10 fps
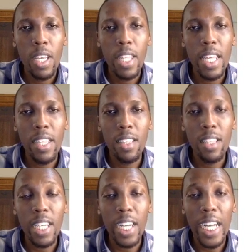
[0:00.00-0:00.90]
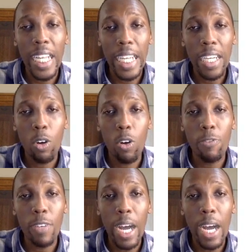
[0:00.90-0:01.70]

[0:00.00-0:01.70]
Then the color of